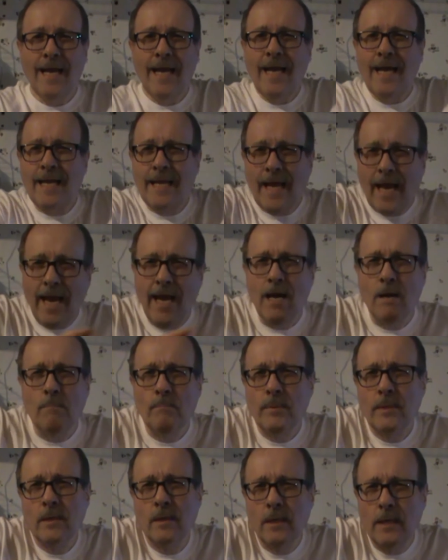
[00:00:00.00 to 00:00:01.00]
An app
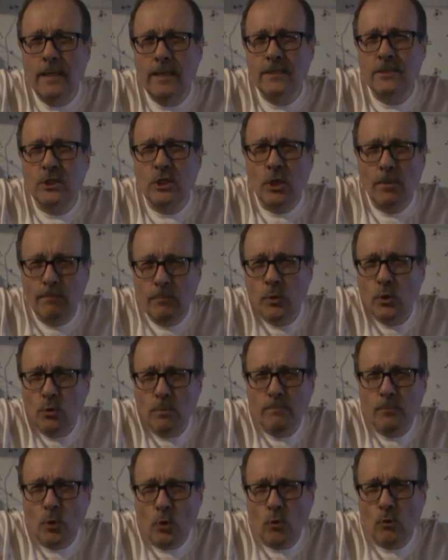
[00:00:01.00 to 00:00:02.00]
is a computer
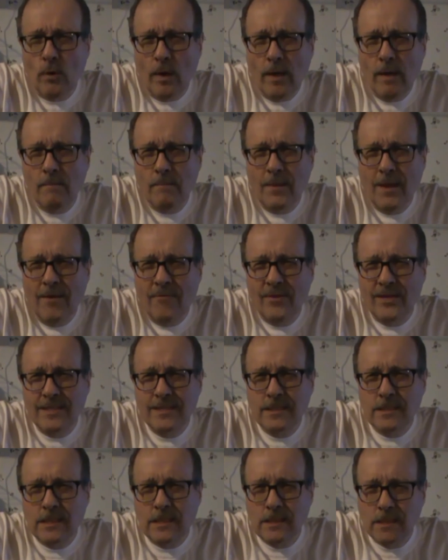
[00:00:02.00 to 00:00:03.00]
program
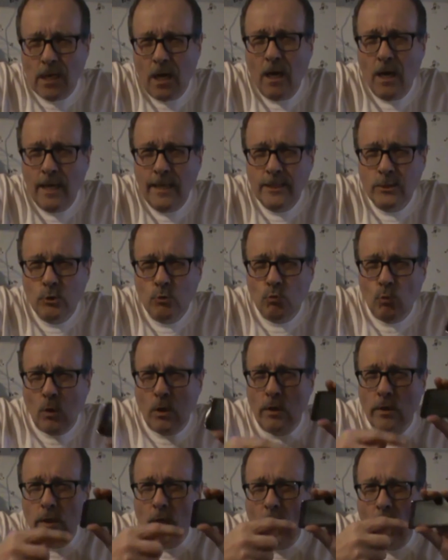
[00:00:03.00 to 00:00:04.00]
that's designed to
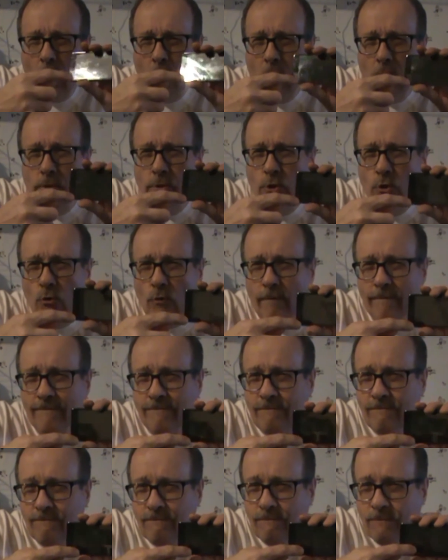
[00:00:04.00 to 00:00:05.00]
run on your
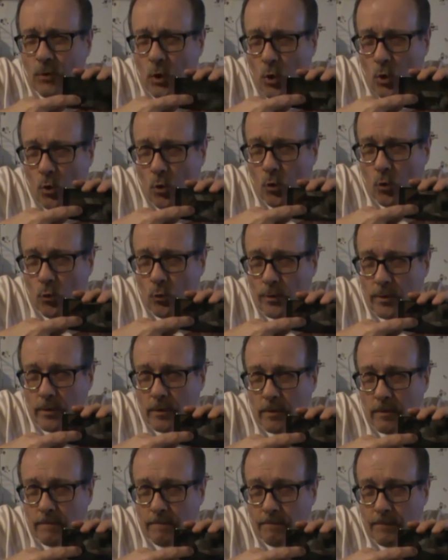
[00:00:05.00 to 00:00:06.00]
phone.
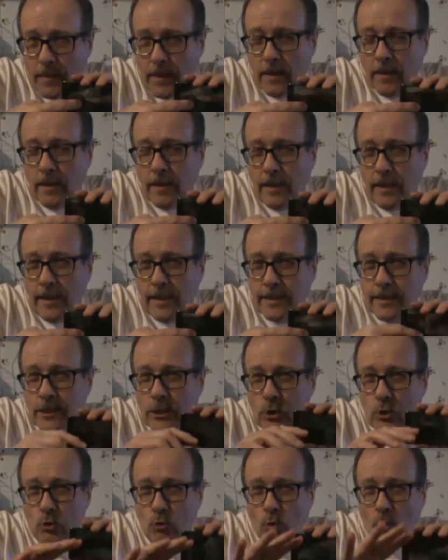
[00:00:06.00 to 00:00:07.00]
It
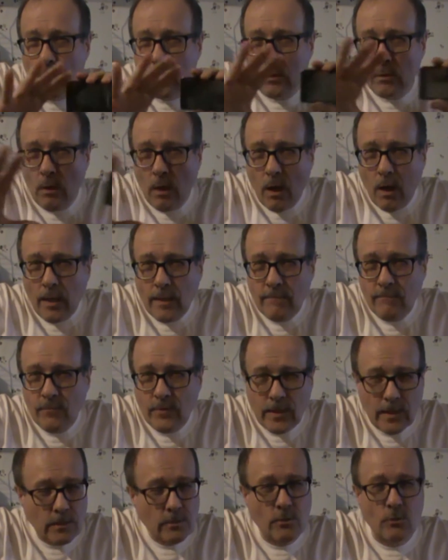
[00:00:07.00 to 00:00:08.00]
can do a lot of
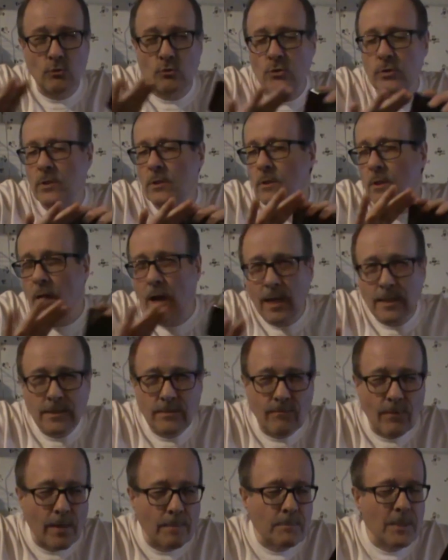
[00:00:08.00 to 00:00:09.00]
things. There's lots
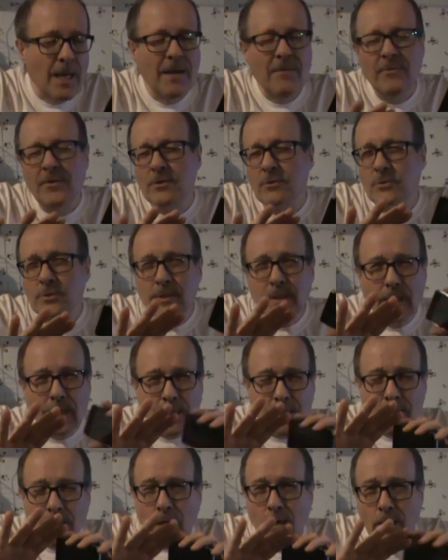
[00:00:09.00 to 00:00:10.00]
of apps. There's
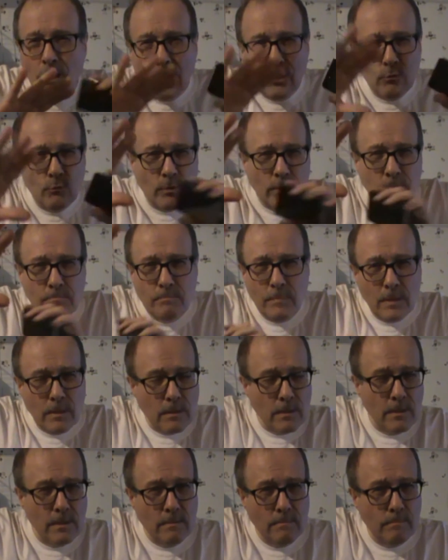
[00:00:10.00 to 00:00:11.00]
like 100
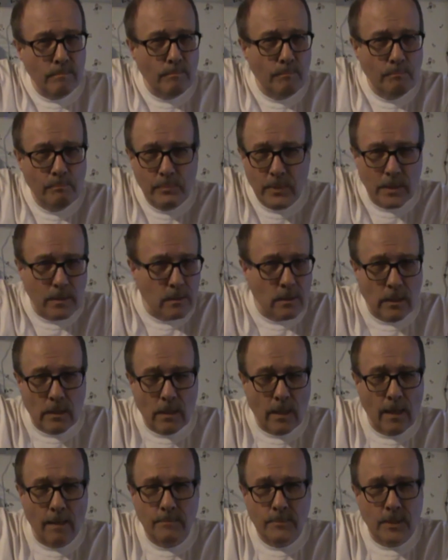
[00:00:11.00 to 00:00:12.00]
million billion
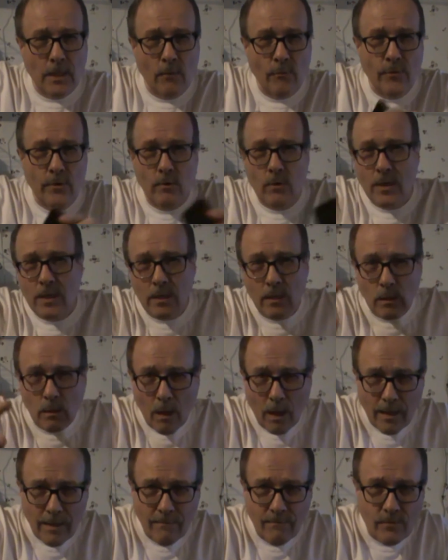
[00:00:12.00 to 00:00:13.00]
apps out there, and a
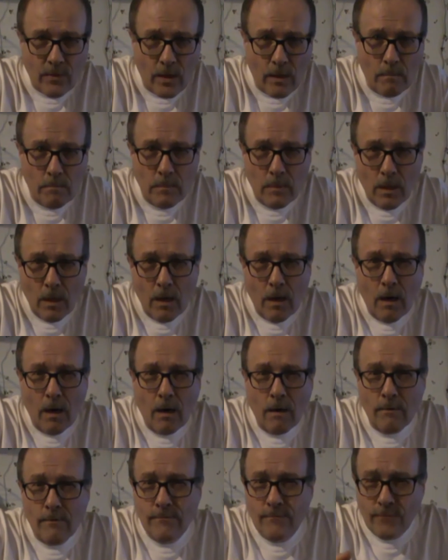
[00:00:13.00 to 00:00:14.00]
lot of them
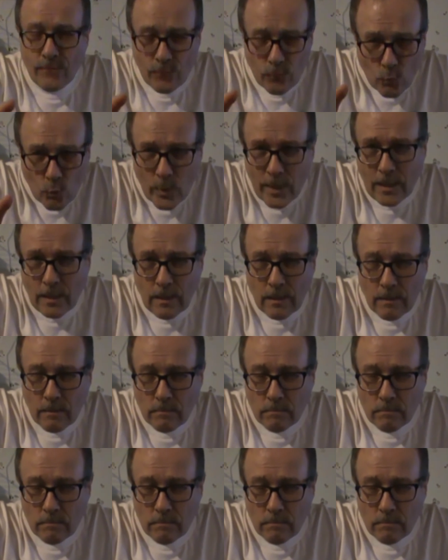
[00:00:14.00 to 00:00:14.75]
are free.